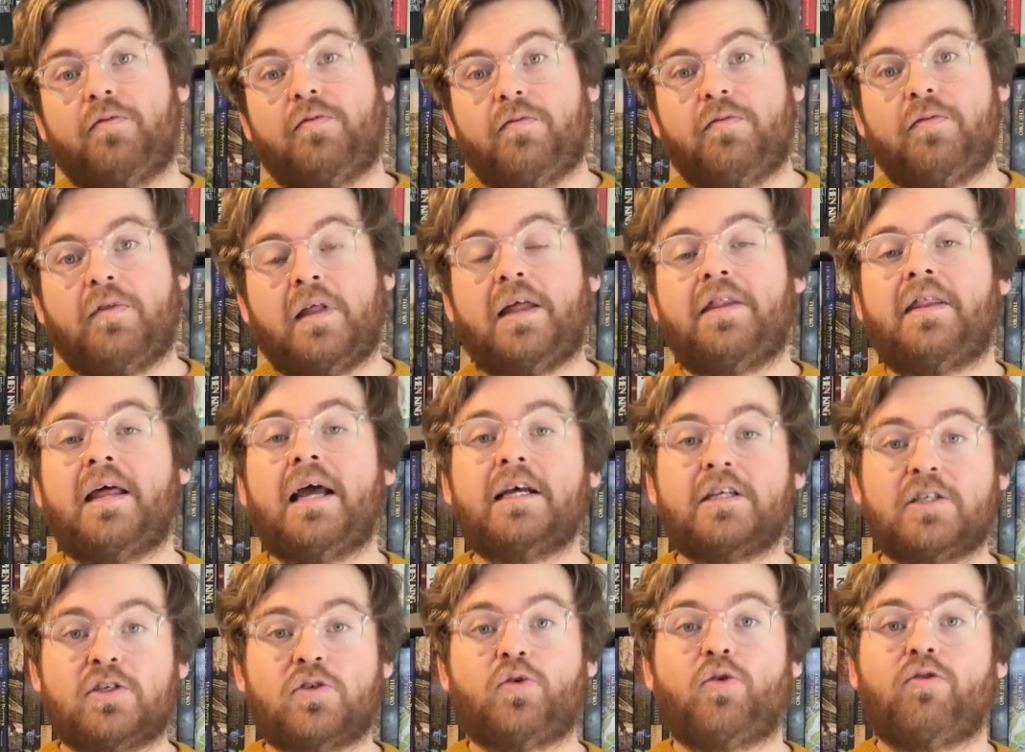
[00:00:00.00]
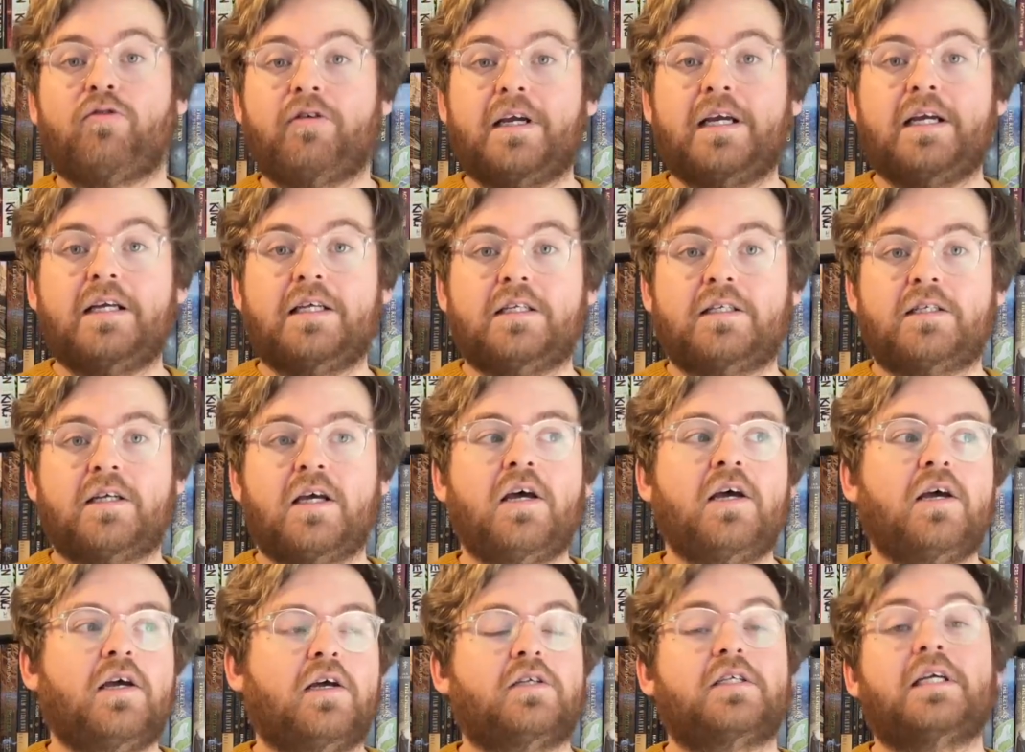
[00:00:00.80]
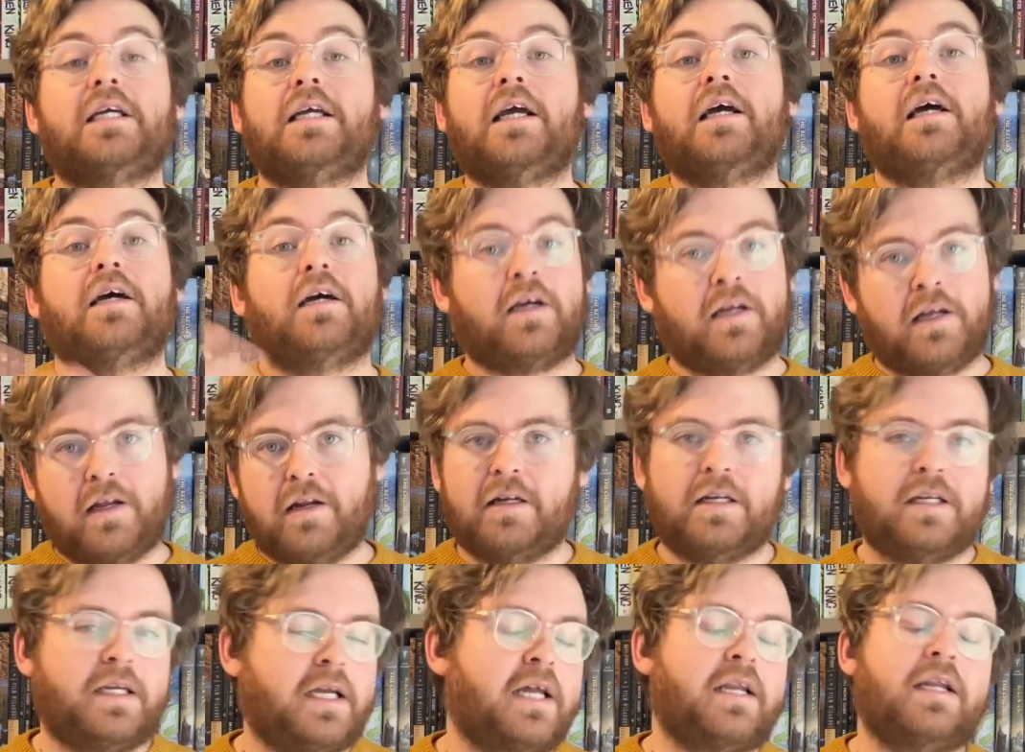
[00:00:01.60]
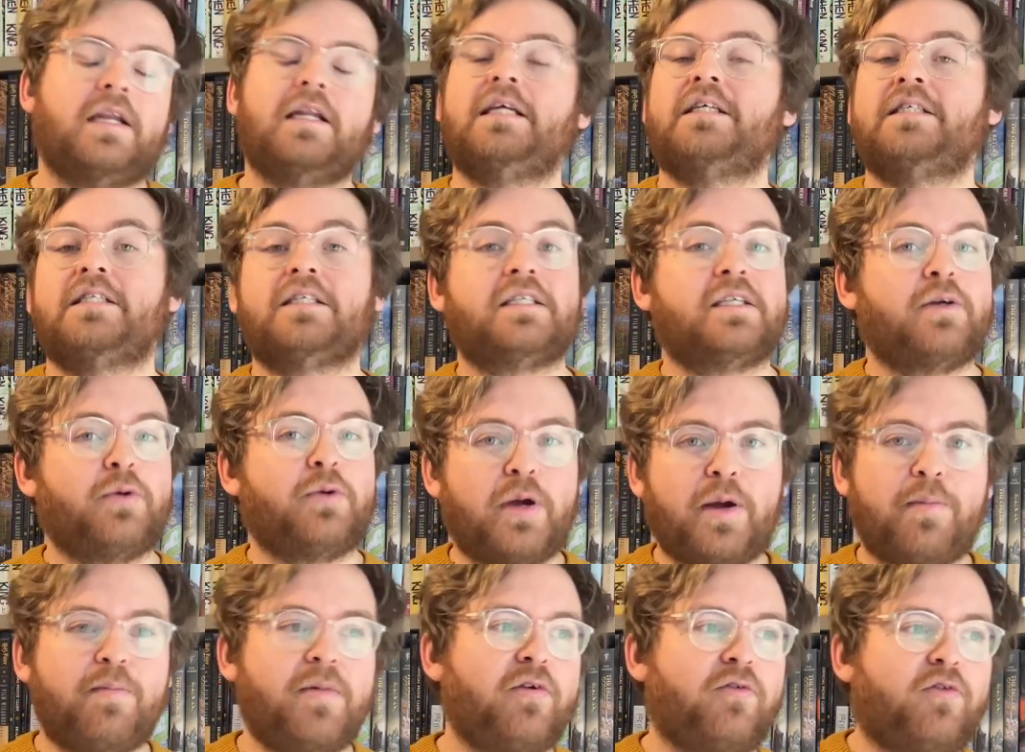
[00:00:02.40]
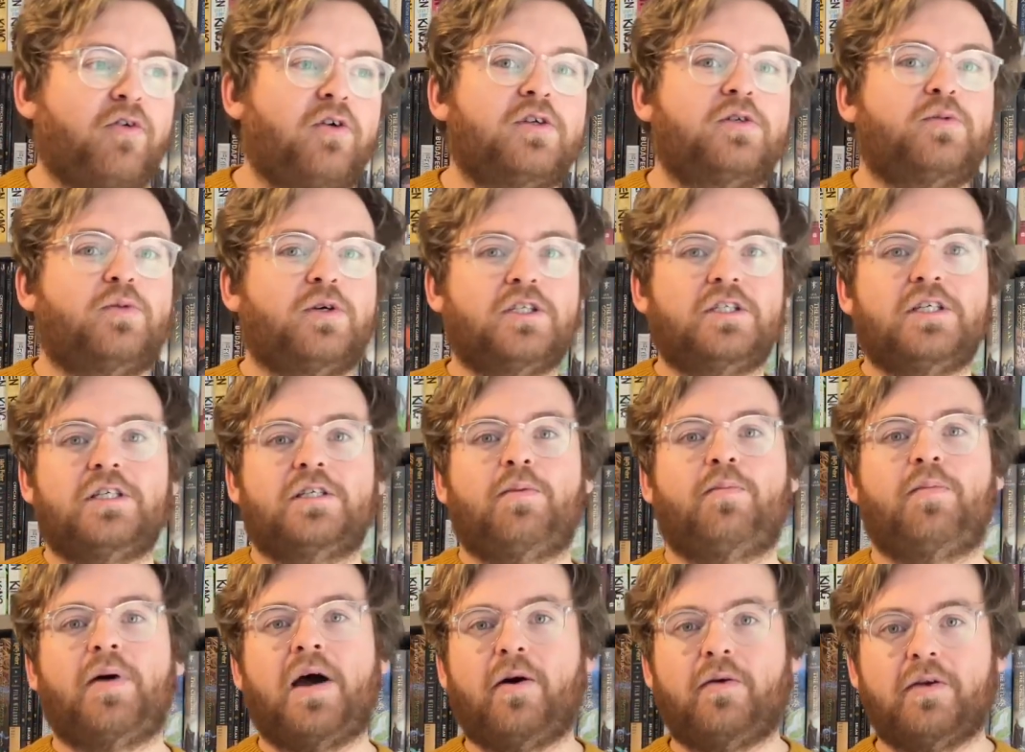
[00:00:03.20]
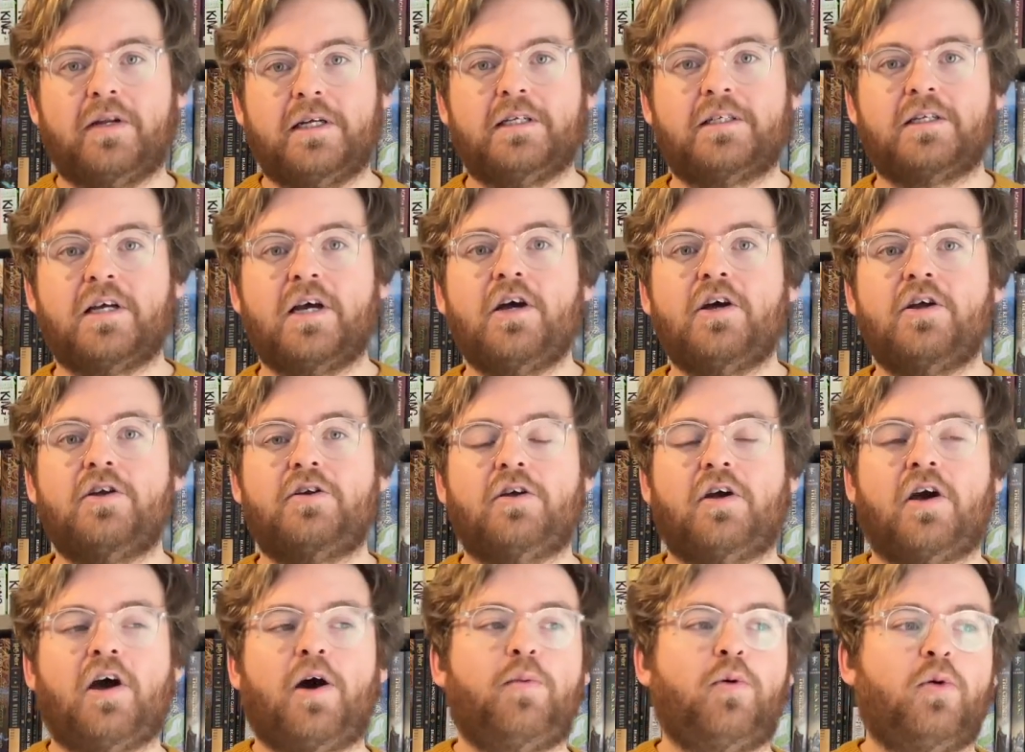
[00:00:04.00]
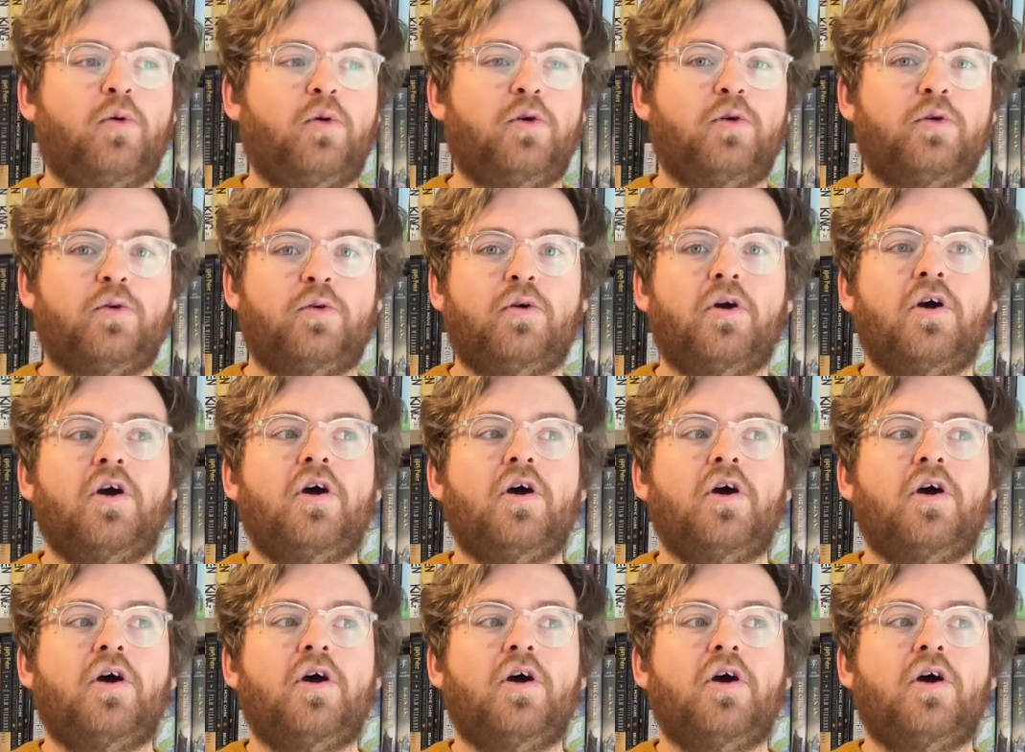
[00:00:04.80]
that their story is, I say, again, listen to it in Mythos, which is about the couple who,